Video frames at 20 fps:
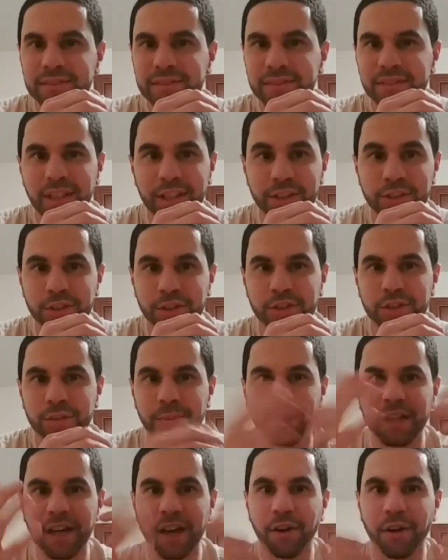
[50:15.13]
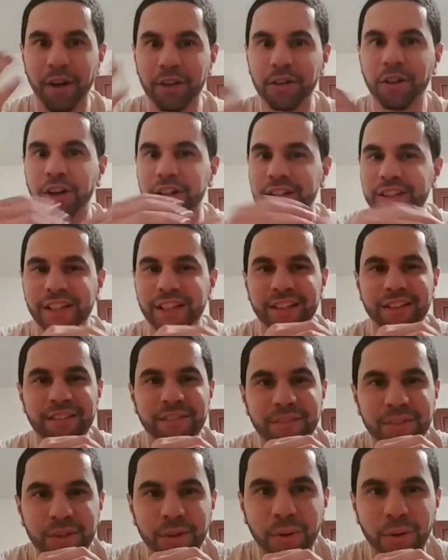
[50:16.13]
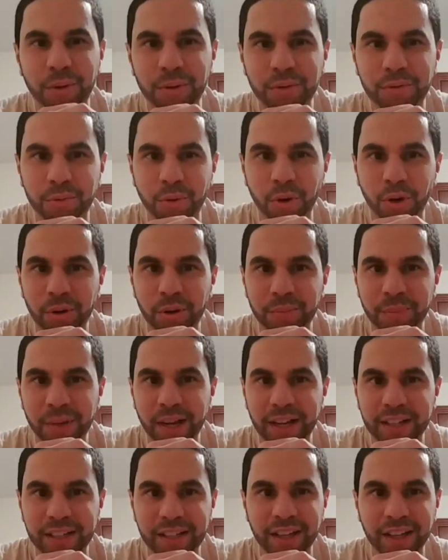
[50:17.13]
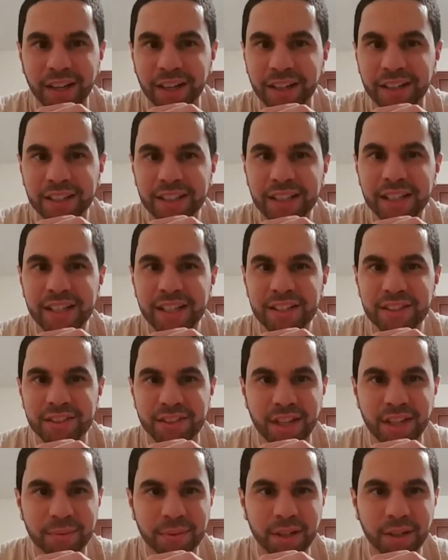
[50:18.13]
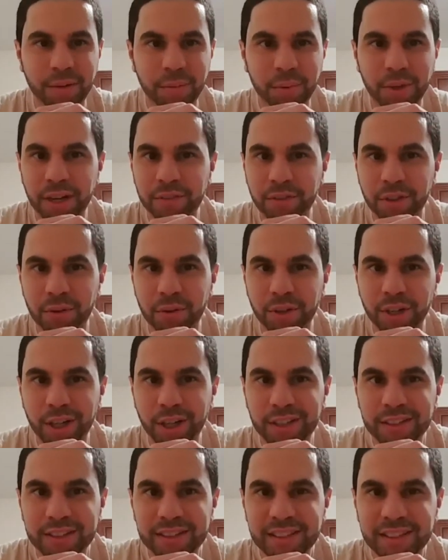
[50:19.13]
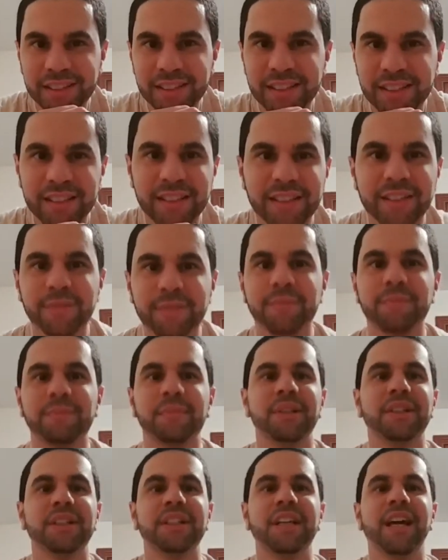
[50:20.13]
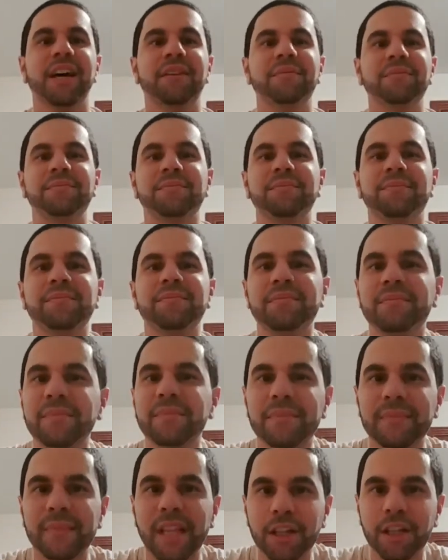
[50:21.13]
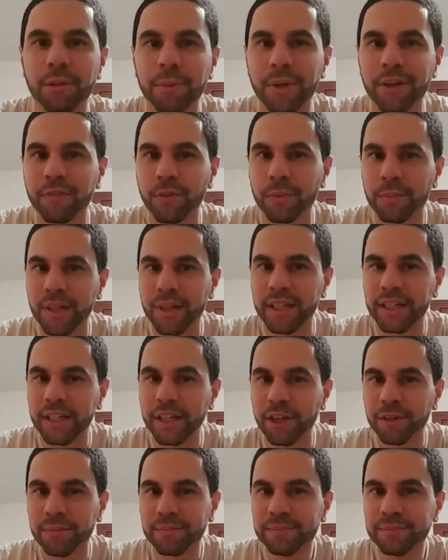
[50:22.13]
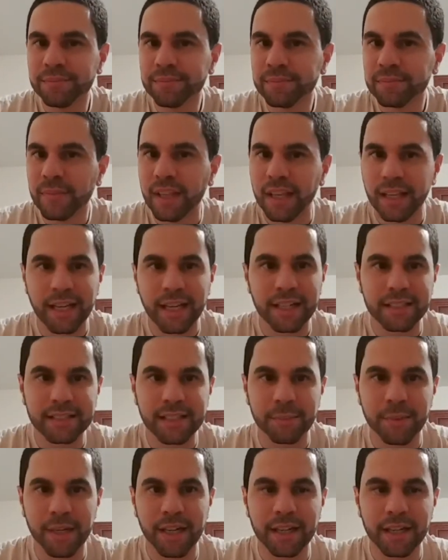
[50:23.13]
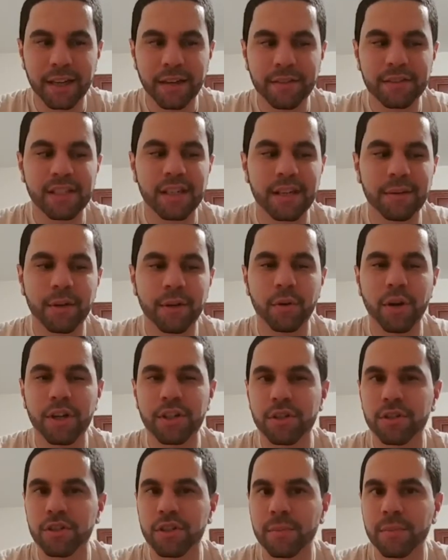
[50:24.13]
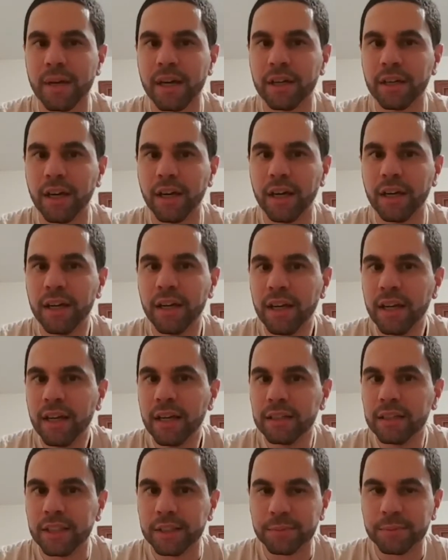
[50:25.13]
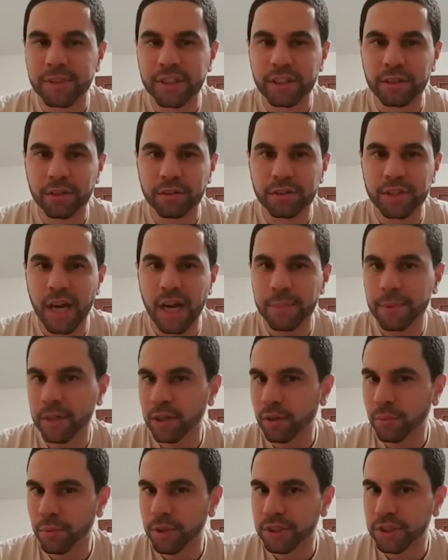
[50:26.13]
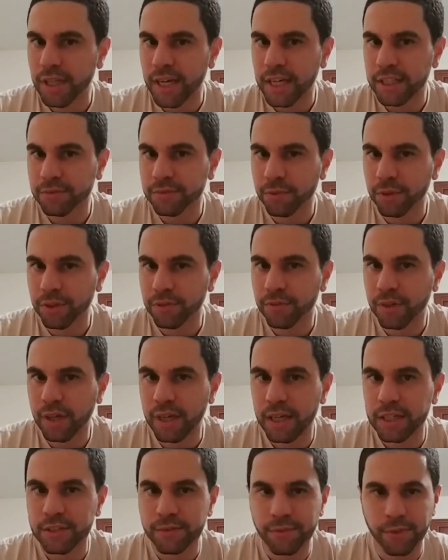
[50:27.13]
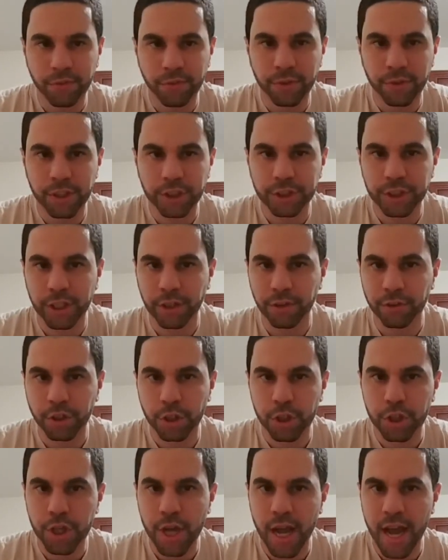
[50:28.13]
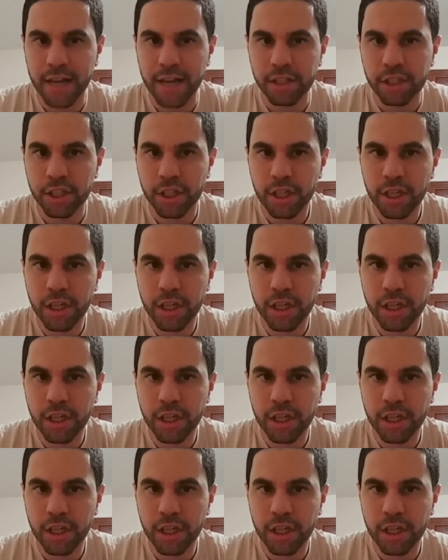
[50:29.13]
this used to be how I looked then, of the whole throwback stuff that I would have going on. But yeah, thank you everybody for being here. Again, if anybody has any questions about this particular topic or wish to ask for advice, feel free to share in the chat.